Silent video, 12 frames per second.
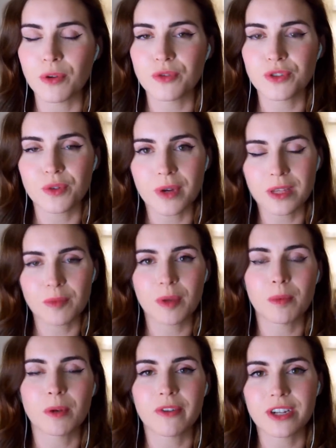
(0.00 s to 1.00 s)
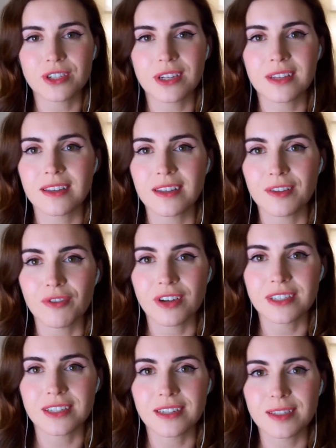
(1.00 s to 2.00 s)
onto the way that people are actually thinking and
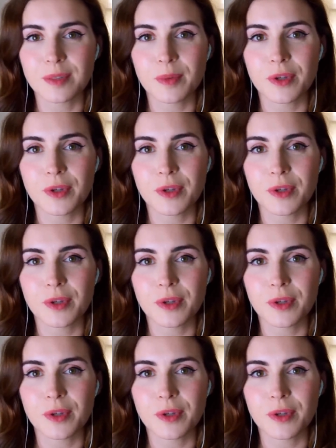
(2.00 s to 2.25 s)
writing at this